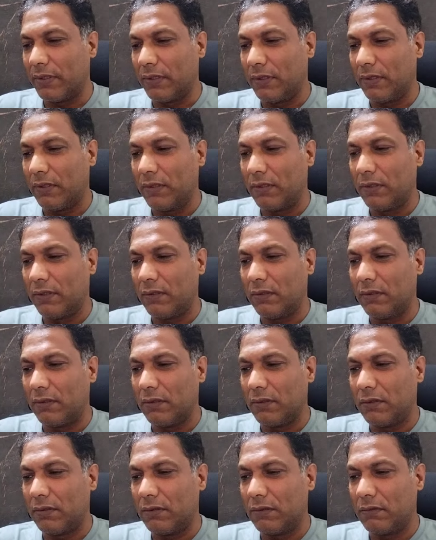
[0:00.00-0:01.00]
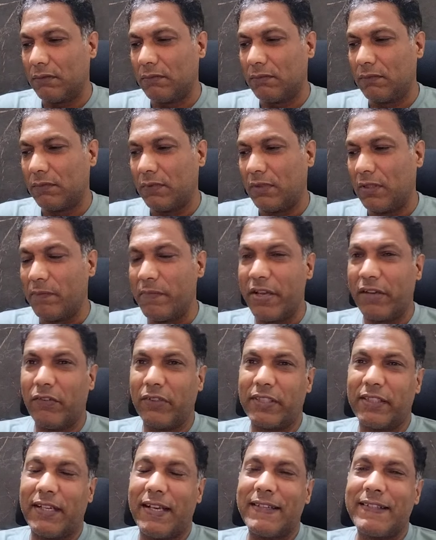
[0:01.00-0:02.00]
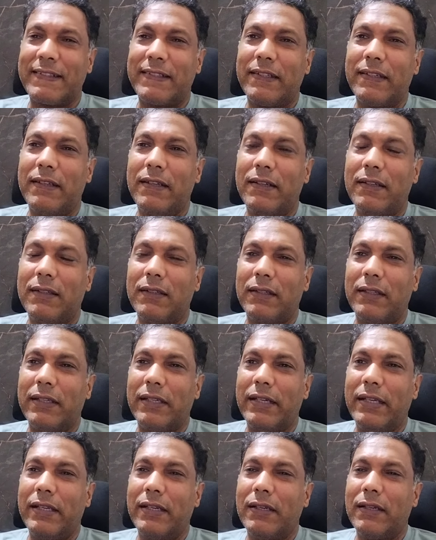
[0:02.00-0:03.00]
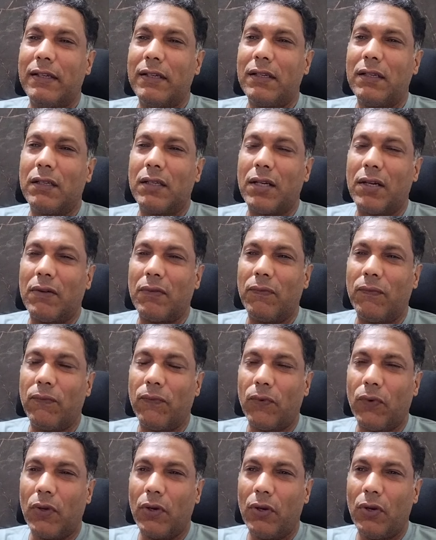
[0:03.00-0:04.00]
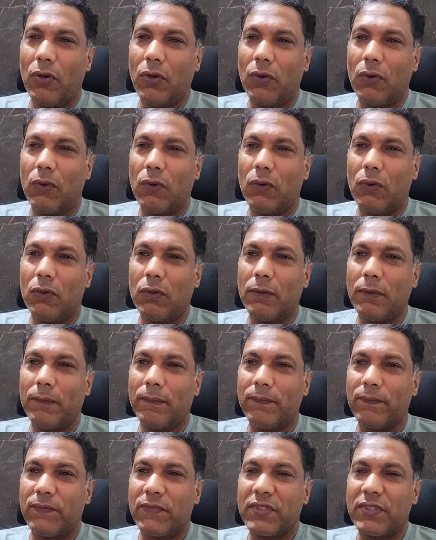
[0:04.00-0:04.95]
Uh, the mayor was arrested in Avollo